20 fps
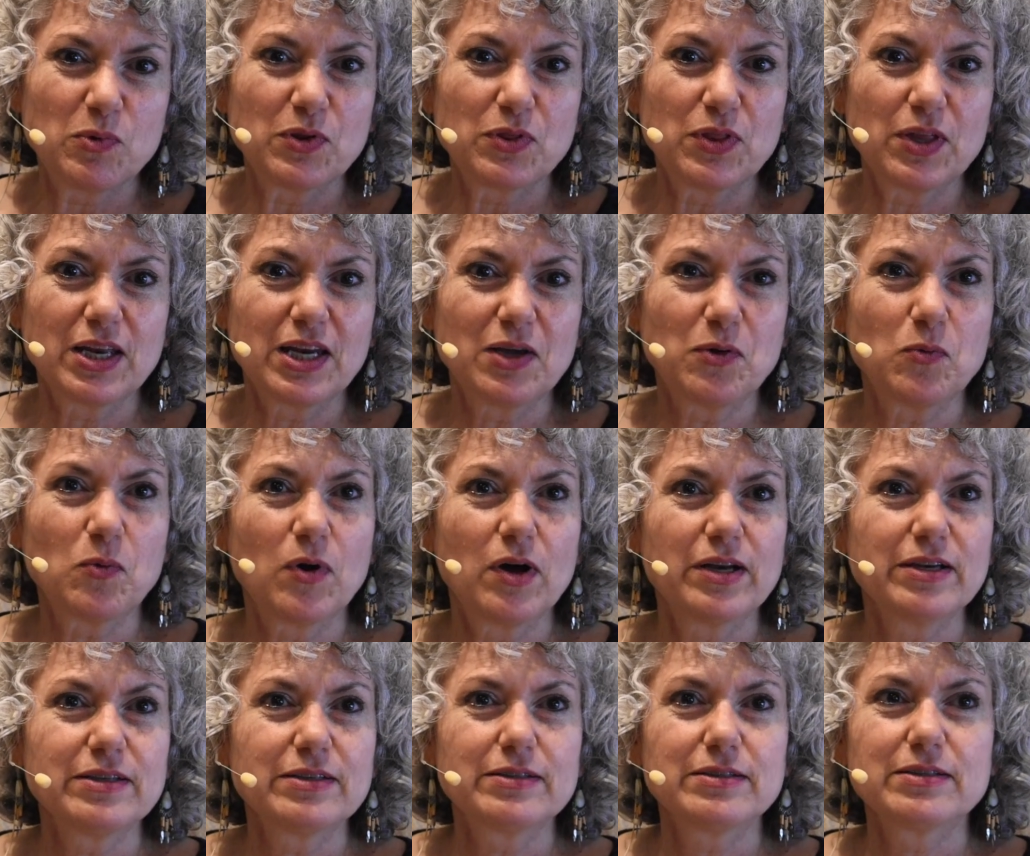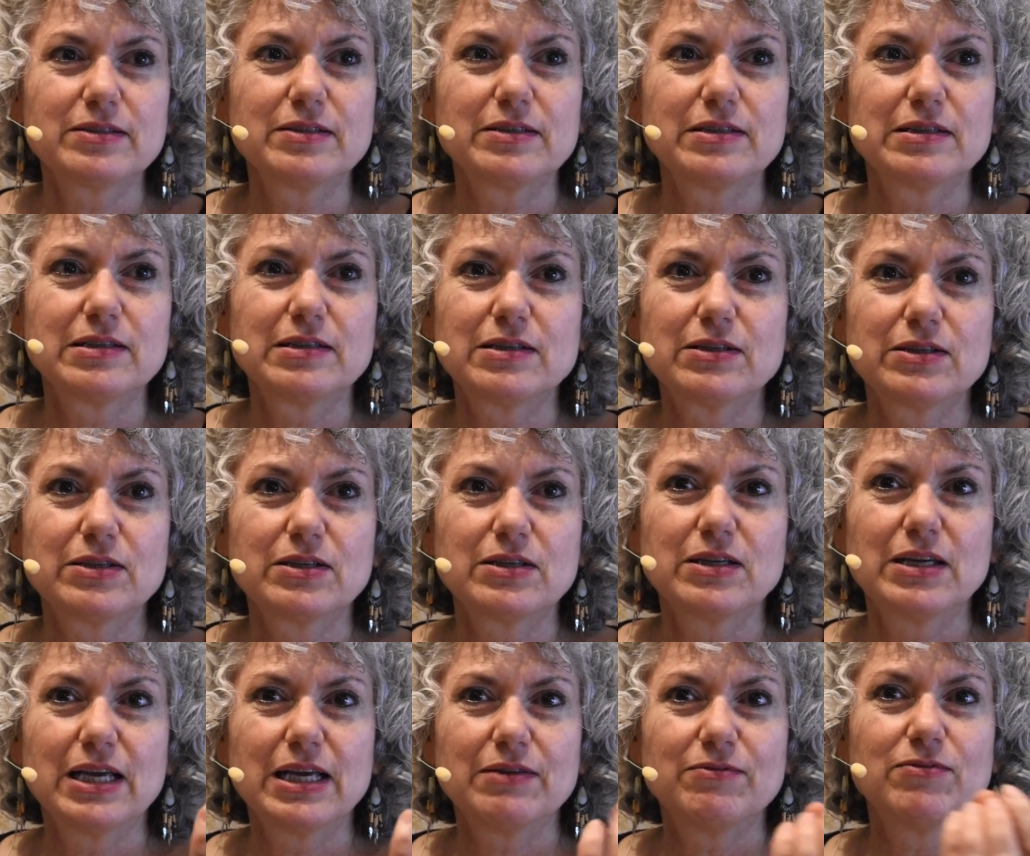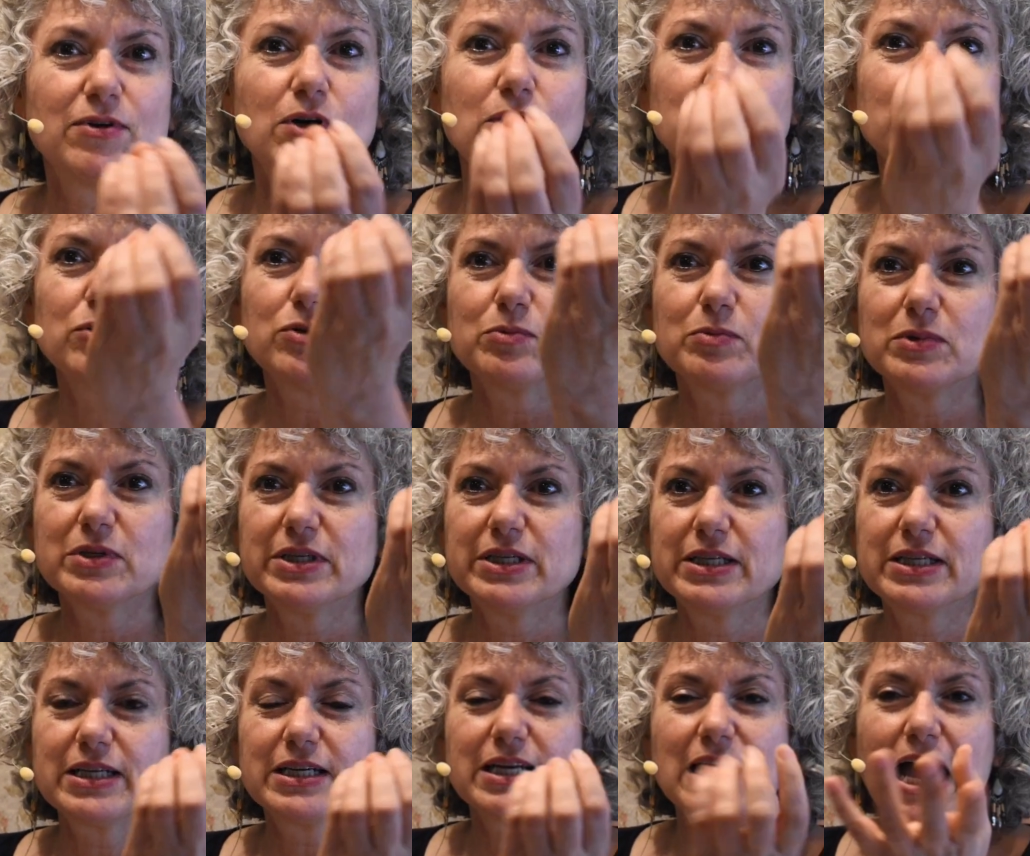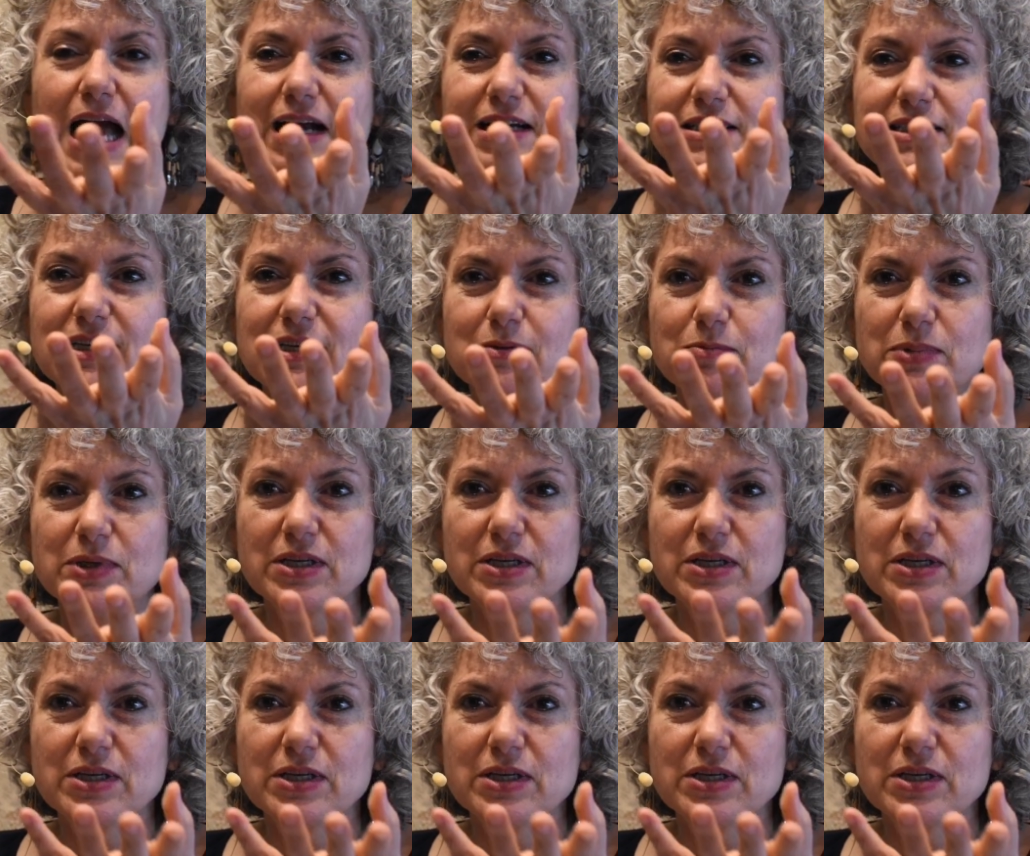with anyone, vulnerably connected,